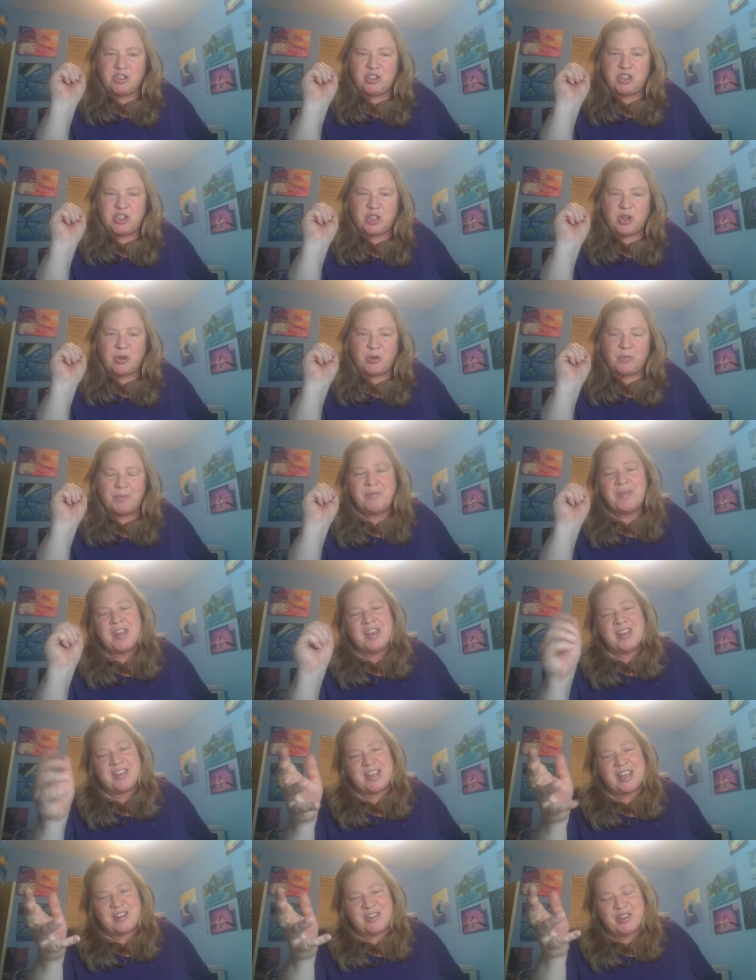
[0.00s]
So
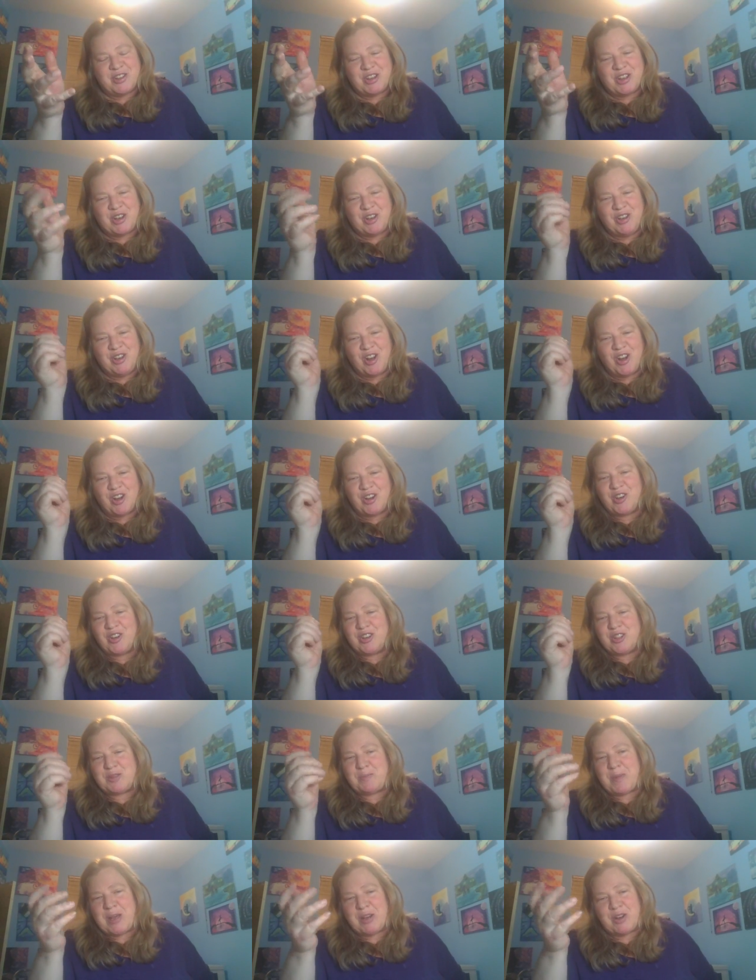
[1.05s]
yeah, there you go. Longer
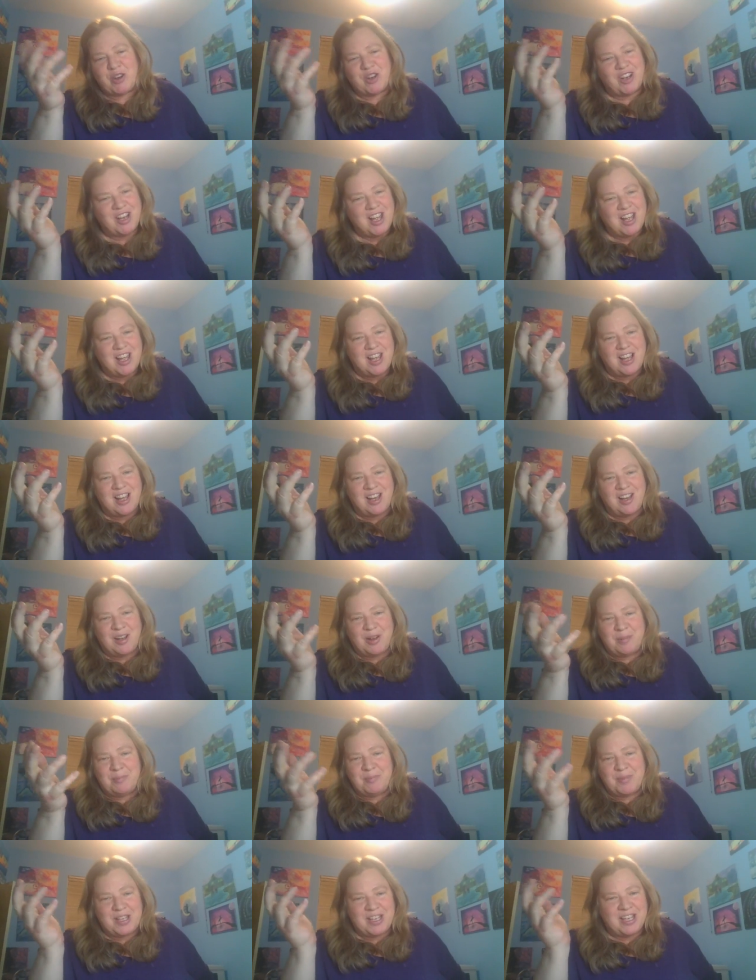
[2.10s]
is better.
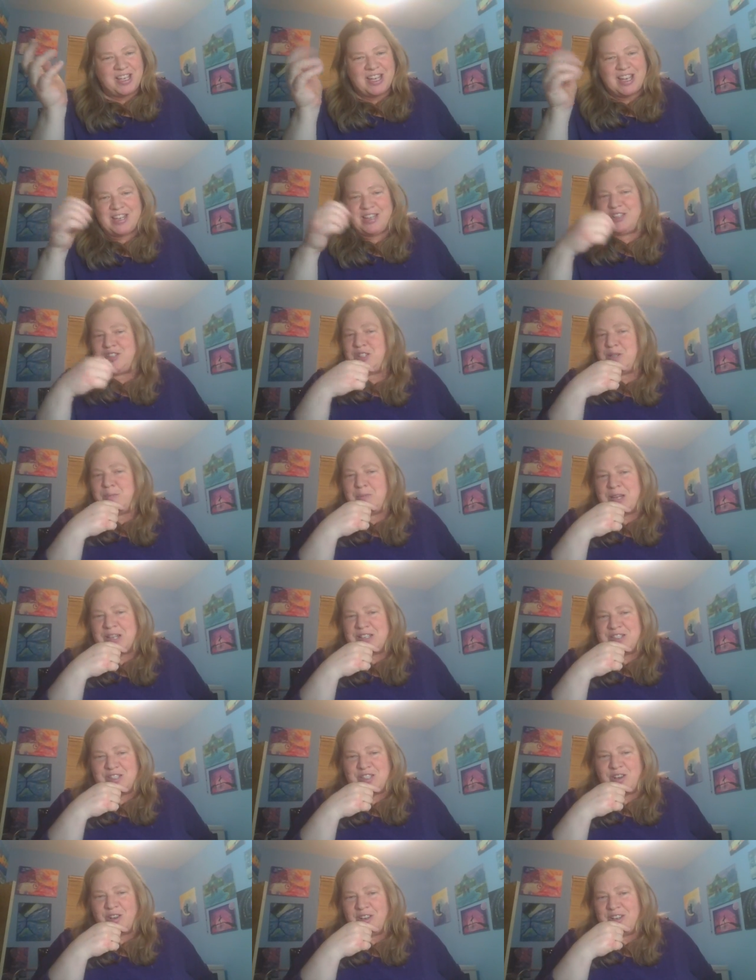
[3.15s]
Um, again, it
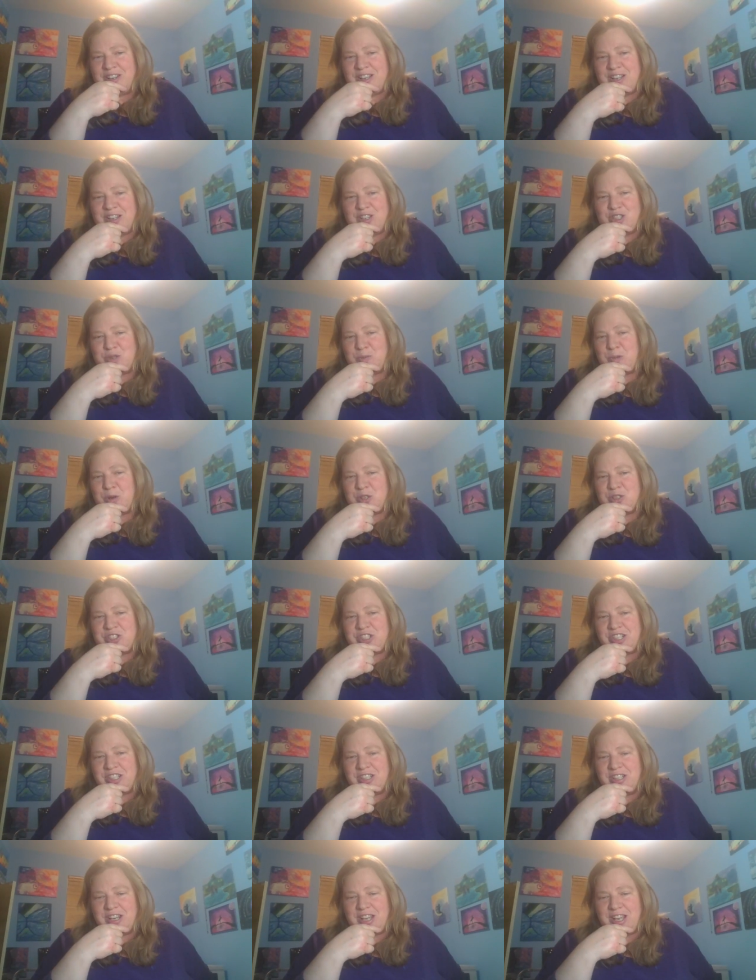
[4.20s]
depends on each
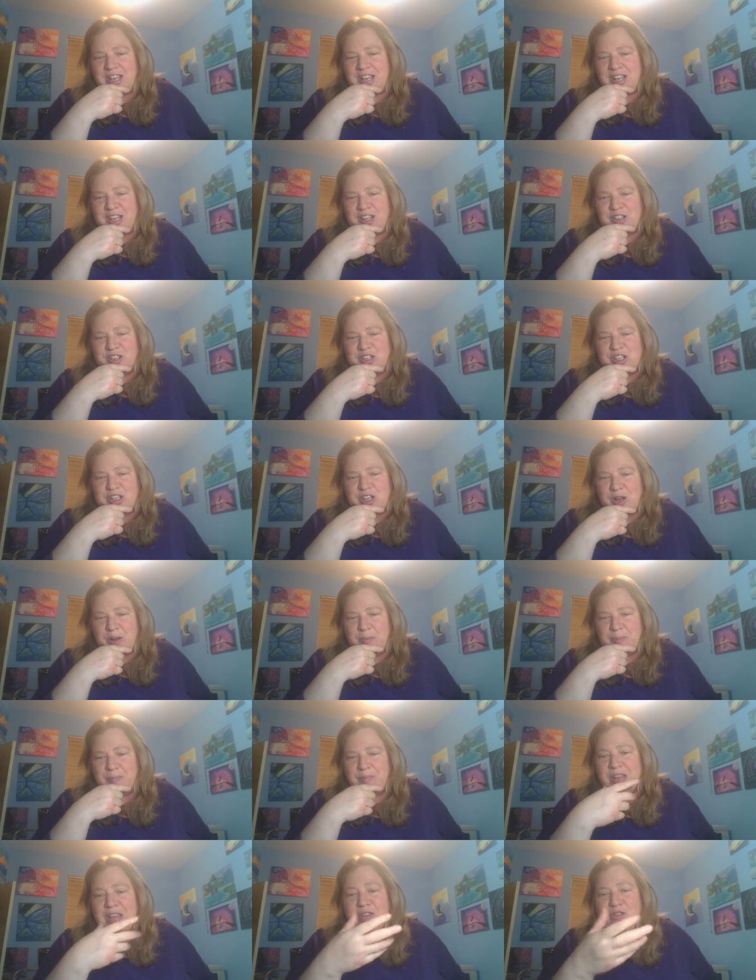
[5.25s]
person and
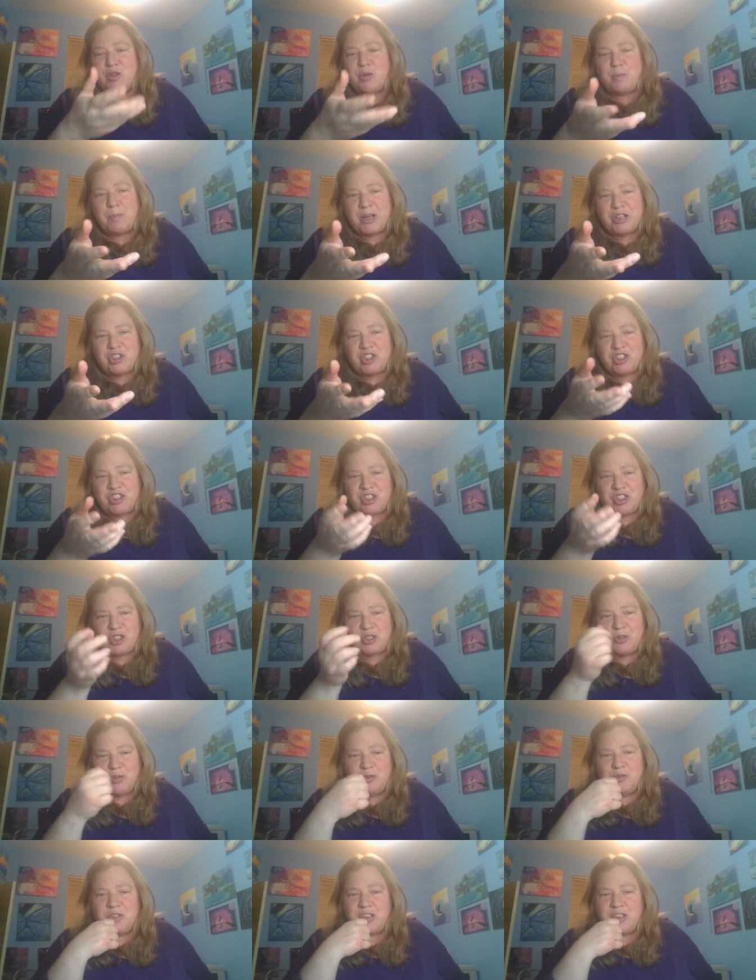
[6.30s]
um, and their budget too.